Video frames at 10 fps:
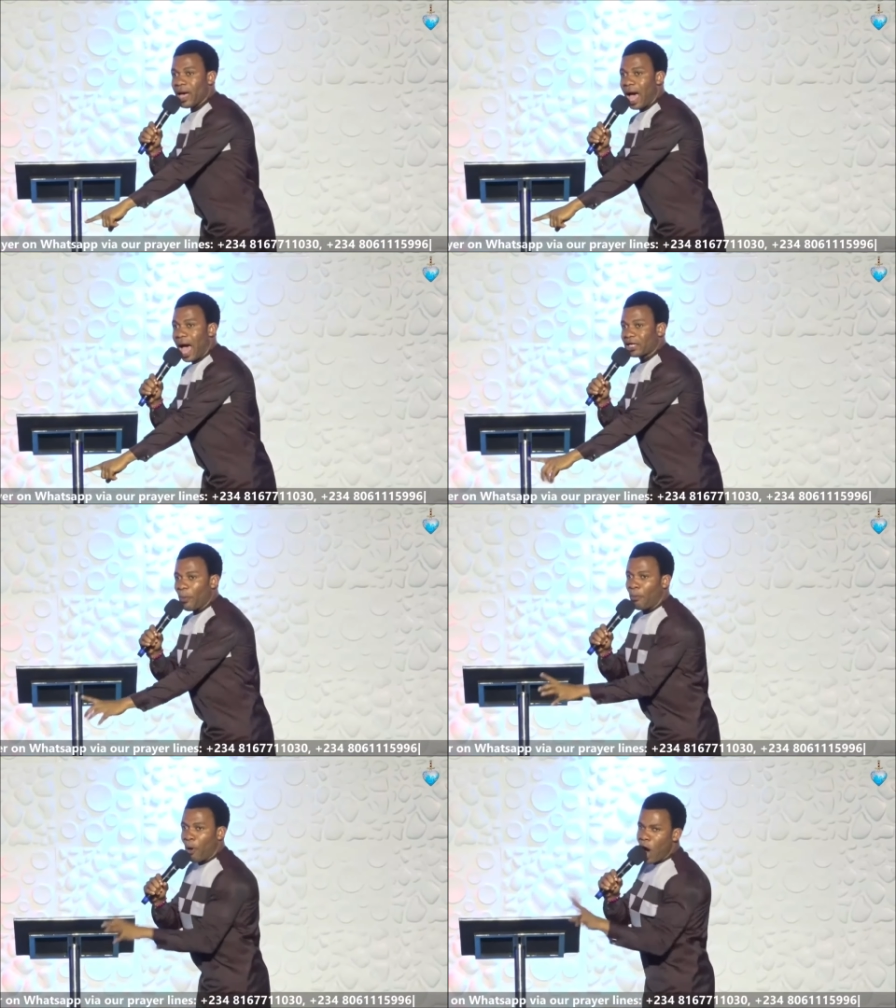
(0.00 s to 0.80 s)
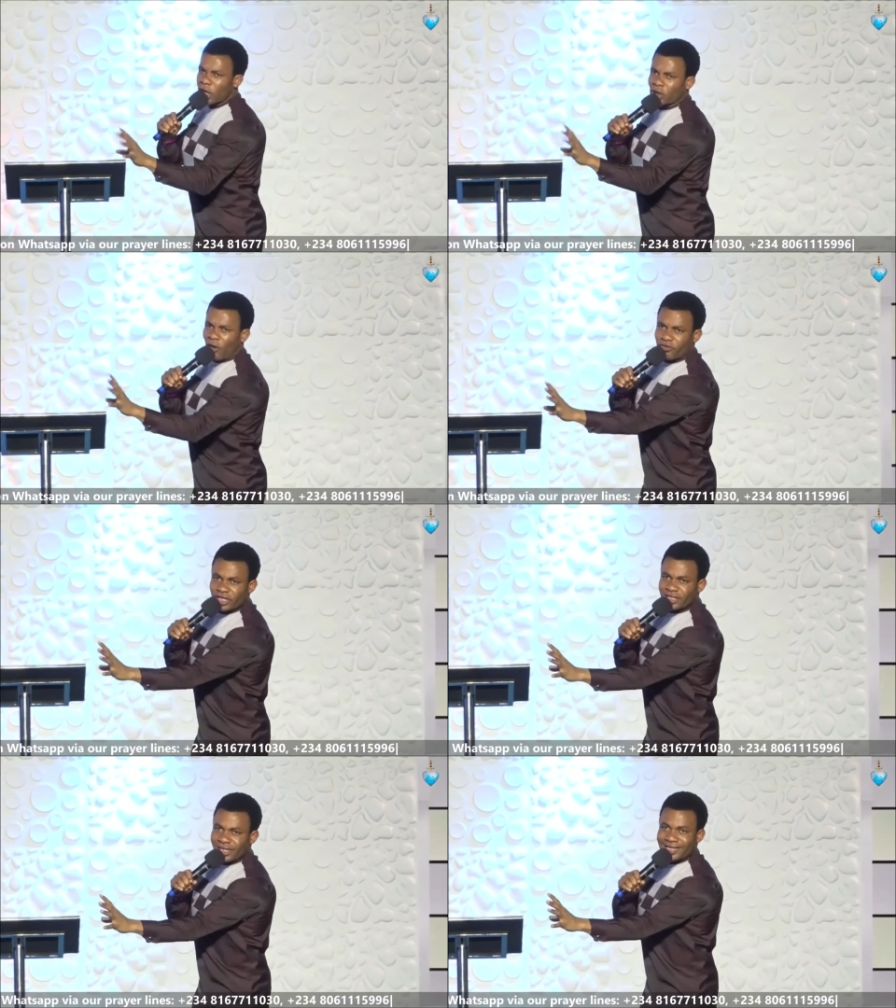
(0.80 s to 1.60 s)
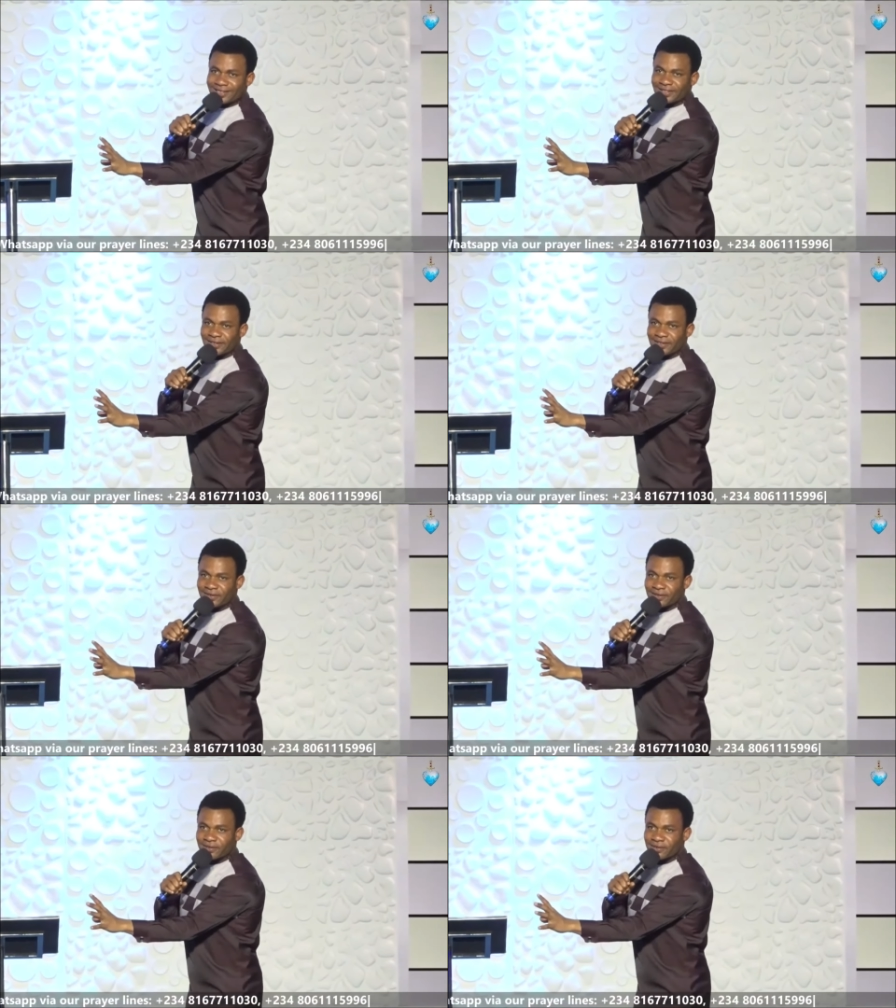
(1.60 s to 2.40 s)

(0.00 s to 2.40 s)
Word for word: at the point of greatness,